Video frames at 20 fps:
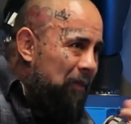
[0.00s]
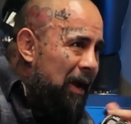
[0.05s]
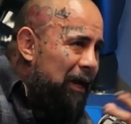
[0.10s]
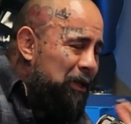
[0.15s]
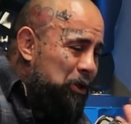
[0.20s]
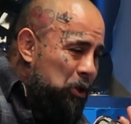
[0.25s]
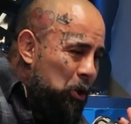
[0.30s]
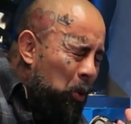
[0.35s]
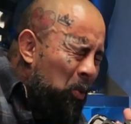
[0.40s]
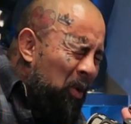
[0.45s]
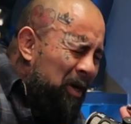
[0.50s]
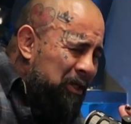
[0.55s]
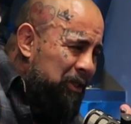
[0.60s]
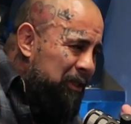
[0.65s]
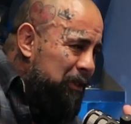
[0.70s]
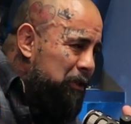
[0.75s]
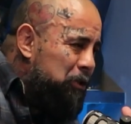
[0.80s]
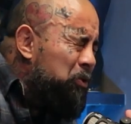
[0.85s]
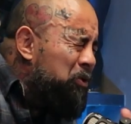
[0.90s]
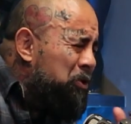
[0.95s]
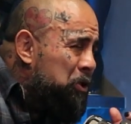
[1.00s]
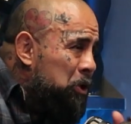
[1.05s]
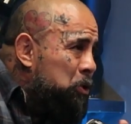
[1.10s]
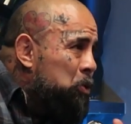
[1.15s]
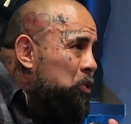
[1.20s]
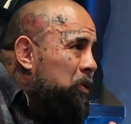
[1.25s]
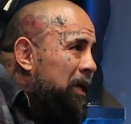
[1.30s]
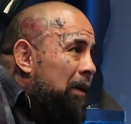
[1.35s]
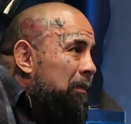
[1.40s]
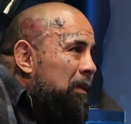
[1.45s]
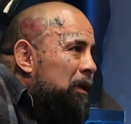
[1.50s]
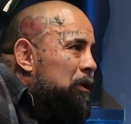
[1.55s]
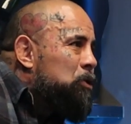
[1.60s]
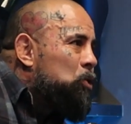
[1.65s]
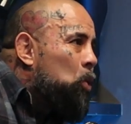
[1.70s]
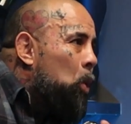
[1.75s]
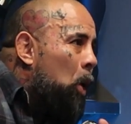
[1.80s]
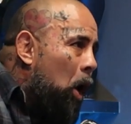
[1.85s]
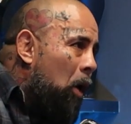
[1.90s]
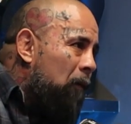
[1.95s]
back to your question, is jiu-jitsu came in
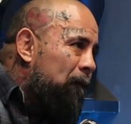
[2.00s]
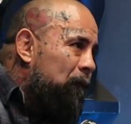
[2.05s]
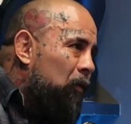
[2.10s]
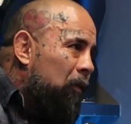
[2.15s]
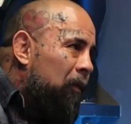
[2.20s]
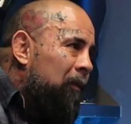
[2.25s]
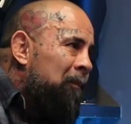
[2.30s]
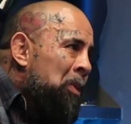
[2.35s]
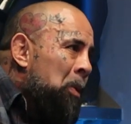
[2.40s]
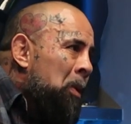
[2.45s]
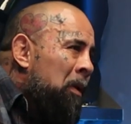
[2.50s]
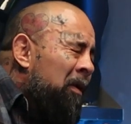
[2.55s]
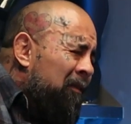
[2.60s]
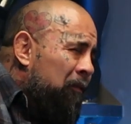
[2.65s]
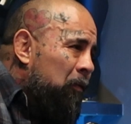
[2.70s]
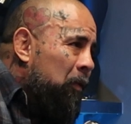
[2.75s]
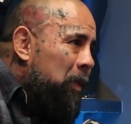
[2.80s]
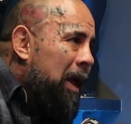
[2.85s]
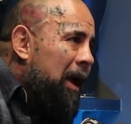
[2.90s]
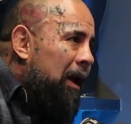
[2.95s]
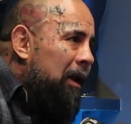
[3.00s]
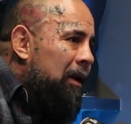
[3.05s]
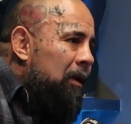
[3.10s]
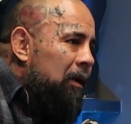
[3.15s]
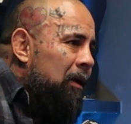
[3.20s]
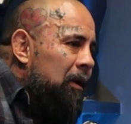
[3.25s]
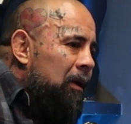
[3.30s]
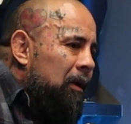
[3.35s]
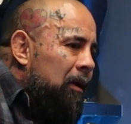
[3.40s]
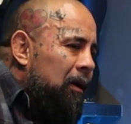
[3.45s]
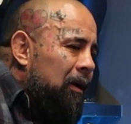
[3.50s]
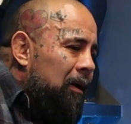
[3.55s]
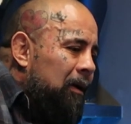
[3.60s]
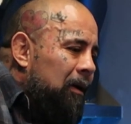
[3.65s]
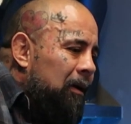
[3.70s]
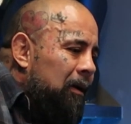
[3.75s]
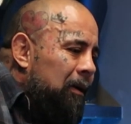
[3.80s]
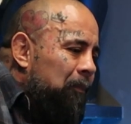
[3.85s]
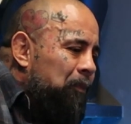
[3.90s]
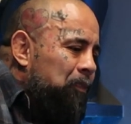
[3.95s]
so helpful for that,
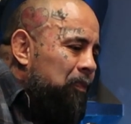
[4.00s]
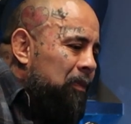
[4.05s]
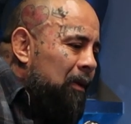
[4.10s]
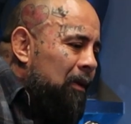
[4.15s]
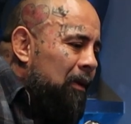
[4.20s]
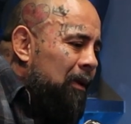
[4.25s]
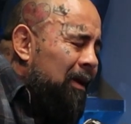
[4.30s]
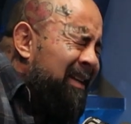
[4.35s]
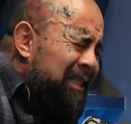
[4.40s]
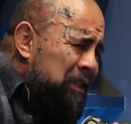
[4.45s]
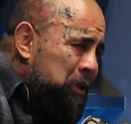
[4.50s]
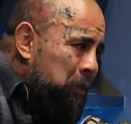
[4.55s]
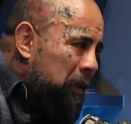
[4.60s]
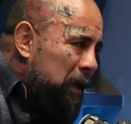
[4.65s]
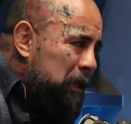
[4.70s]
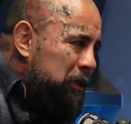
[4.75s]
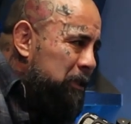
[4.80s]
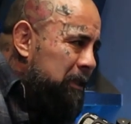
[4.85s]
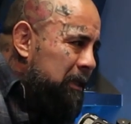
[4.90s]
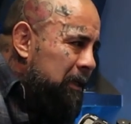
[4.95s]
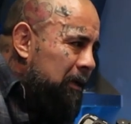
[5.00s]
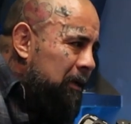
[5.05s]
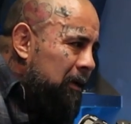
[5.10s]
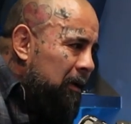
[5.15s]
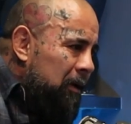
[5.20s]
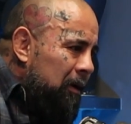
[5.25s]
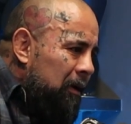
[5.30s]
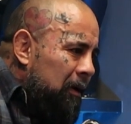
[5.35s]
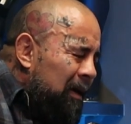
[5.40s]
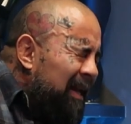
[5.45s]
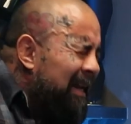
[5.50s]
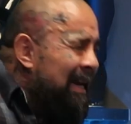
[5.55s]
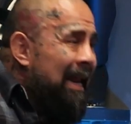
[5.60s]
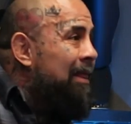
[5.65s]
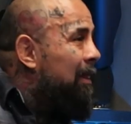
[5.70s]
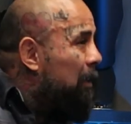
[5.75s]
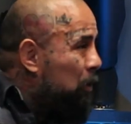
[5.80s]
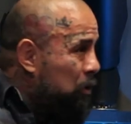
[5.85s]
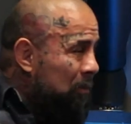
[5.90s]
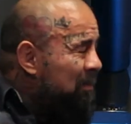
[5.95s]
especially.
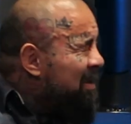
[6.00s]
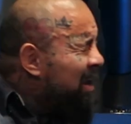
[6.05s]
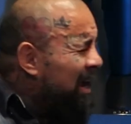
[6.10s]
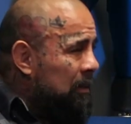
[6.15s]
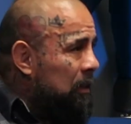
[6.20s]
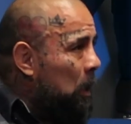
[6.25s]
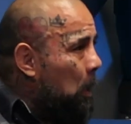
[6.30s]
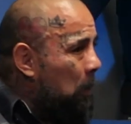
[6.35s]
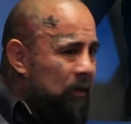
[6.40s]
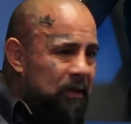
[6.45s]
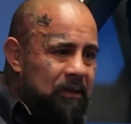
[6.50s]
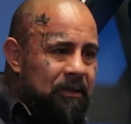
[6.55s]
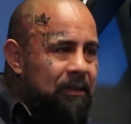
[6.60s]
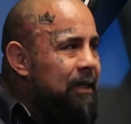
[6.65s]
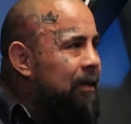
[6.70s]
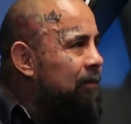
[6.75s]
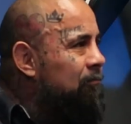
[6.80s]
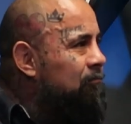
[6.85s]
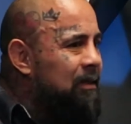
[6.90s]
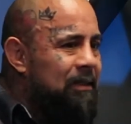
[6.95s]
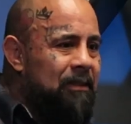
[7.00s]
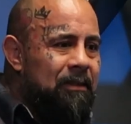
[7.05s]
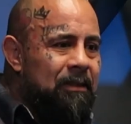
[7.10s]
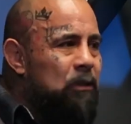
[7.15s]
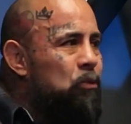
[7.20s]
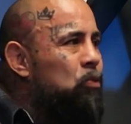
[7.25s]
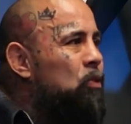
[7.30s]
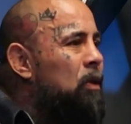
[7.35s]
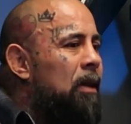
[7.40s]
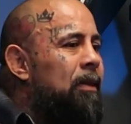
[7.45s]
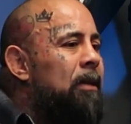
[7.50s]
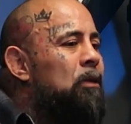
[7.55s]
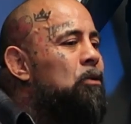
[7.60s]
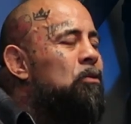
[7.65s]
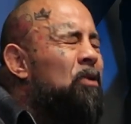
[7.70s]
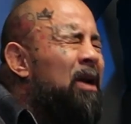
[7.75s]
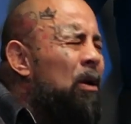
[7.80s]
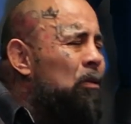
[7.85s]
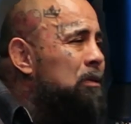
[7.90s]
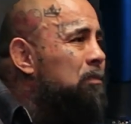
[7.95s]
And to me, I thought this is it. This is
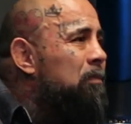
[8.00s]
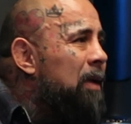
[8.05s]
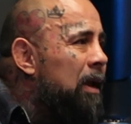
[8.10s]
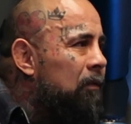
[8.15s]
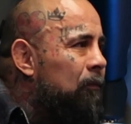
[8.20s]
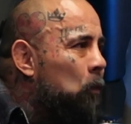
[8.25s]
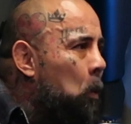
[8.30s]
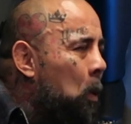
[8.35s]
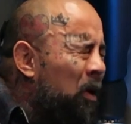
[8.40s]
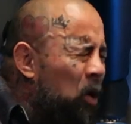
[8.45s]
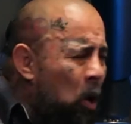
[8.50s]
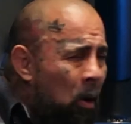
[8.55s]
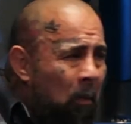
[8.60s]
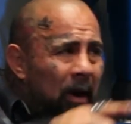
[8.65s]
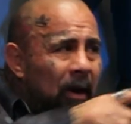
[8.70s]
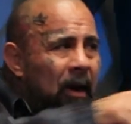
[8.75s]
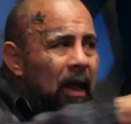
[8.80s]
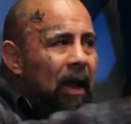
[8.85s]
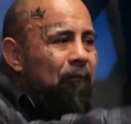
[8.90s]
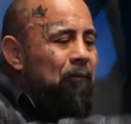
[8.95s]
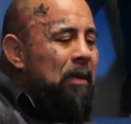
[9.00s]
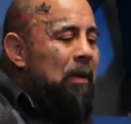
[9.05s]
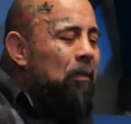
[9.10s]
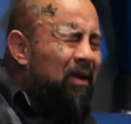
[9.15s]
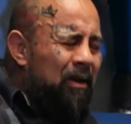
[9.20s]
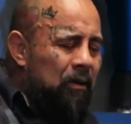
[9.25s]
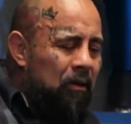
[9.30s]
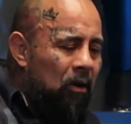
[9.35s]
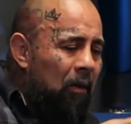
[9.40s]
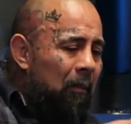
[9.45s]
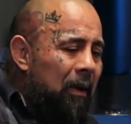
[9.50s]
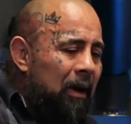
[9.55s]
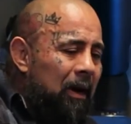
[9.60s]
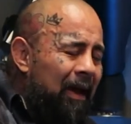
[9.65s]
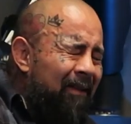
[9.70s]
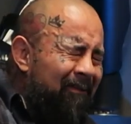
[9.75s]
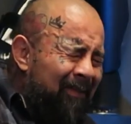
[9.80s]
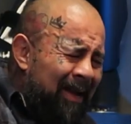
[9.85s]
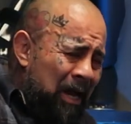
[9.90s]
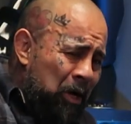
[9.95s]
what I was made for. And all my life,
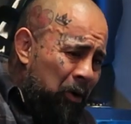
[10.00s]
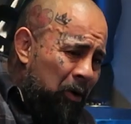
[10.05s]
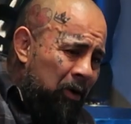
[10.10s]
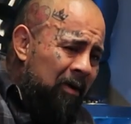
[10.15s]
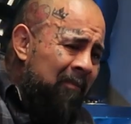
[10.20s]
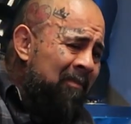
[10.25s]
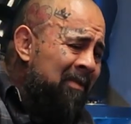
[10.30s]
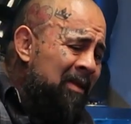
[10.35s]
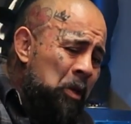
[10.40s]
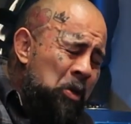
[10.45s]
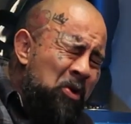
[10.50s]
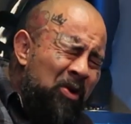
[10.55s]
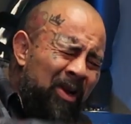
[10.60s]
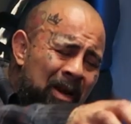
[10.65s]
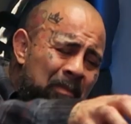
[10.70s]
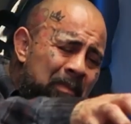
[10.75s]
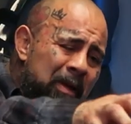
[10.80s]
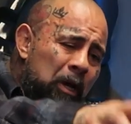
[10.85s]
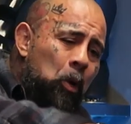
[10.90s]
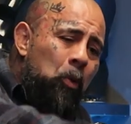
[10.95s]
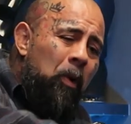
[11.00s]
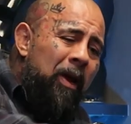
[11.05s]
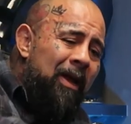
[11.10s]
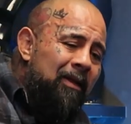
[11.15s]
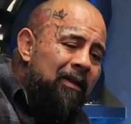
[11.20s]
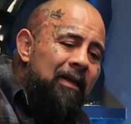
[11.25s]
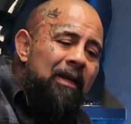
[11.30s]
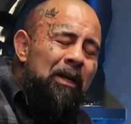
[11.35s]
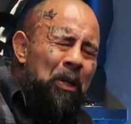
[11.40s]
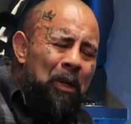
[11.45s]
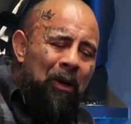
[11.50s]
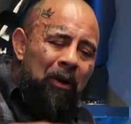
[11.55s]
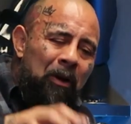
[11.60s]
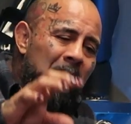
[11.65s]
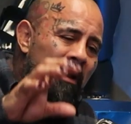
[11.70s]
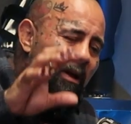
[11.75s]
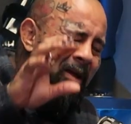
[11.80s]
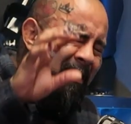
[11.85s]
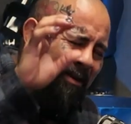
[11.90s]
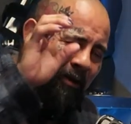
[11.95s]
I had heard you're going to be a great leader.
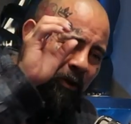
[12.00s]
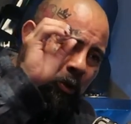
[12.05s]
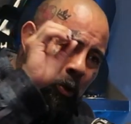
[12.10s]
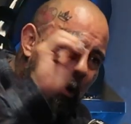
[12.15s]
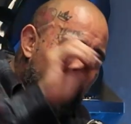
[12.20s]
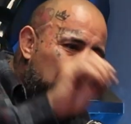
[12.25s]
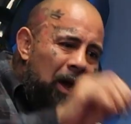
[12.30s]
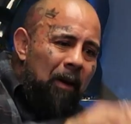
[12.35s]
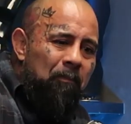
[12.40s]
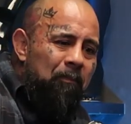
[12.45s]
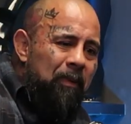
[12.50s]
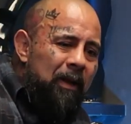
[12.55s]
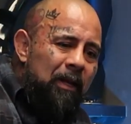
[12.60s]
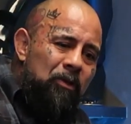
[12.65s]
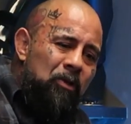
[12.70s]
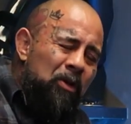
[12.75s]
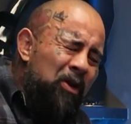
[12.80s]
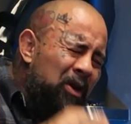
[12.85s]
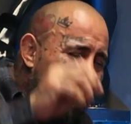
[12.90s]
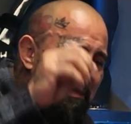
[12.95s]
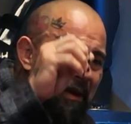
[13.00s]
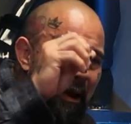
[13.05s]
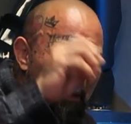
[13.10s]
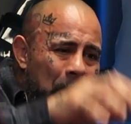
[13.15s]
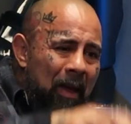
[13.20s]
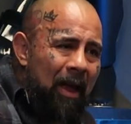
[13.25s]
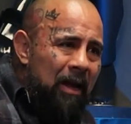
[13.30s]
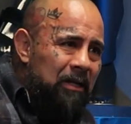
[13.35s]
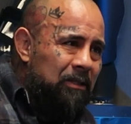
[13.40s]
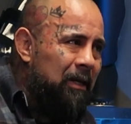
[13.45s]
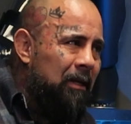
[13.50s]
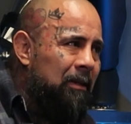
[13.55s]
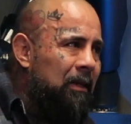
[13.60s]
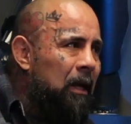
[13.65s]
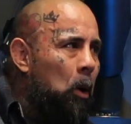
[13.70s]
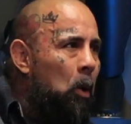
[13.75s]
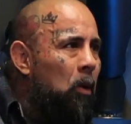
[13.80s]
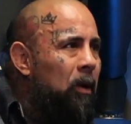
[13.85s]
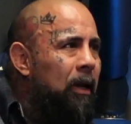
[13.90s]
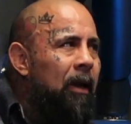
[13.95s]
You know, God picked you. You're going to be a pastor. I
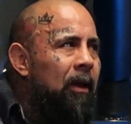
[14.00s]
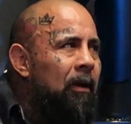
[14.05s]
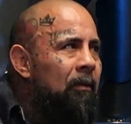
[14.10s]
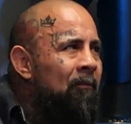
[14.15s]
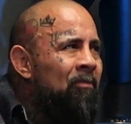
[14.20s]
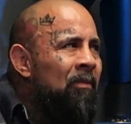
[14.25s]
thought, okay,